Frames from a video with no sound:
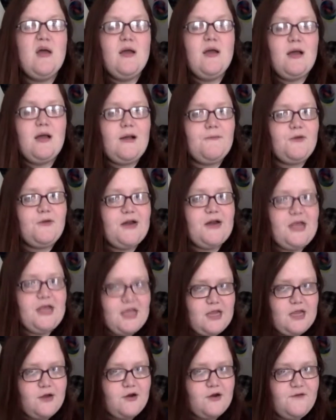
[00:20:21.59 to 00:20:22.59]
I'm pretty
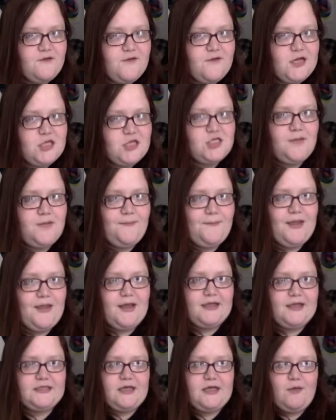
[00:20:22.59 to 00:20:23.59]
eager to finish it
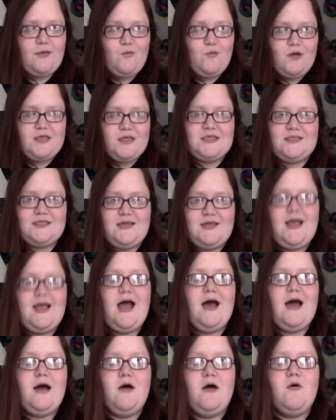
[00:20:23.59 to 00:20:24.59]
because I want to see
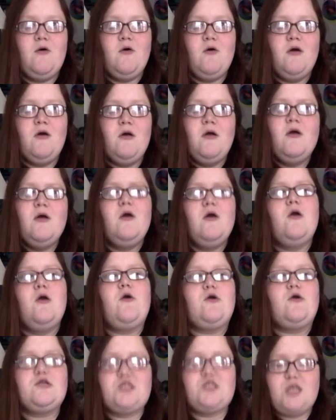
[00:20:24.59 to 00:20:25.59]
how
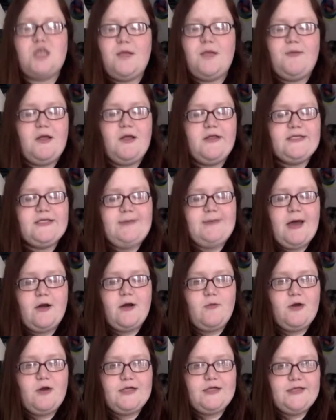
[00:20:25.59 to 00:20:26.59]
her shaping in this
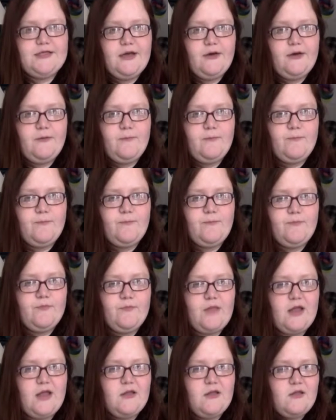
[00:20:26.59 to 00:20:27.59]
pattern works out.
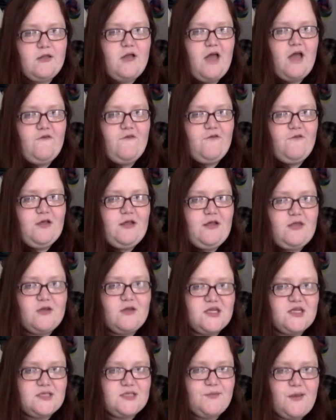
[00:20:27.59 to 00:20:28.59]
I feel like
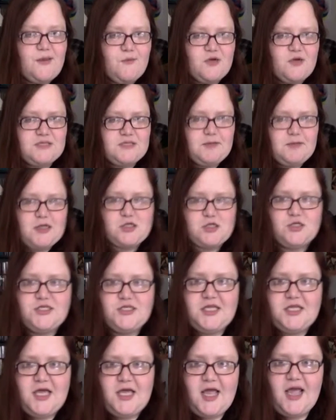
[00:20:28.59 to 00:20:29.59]
there's something more special
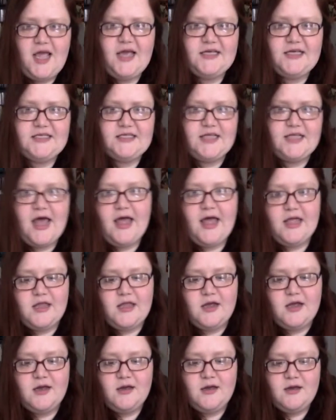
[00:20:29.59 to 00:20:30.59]
to the ease
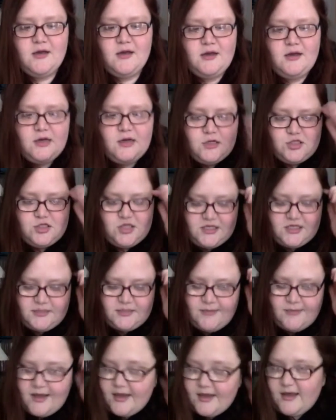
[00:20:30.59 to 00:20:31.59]
than just
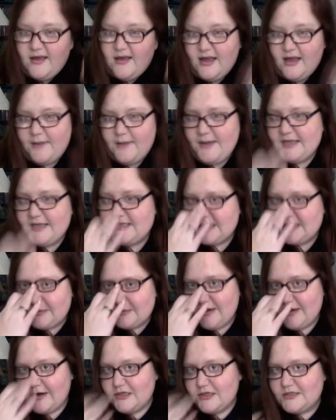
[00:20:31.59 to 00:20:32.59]
making it like a basic
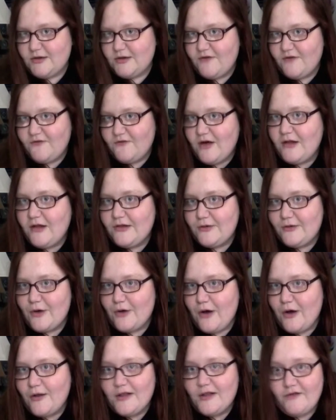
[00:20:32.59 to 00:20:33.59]
sweater, so I followed
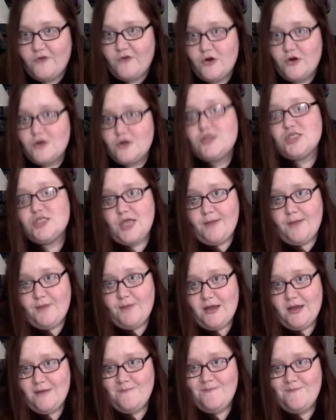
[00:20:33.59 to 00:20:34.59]
all of her shaping.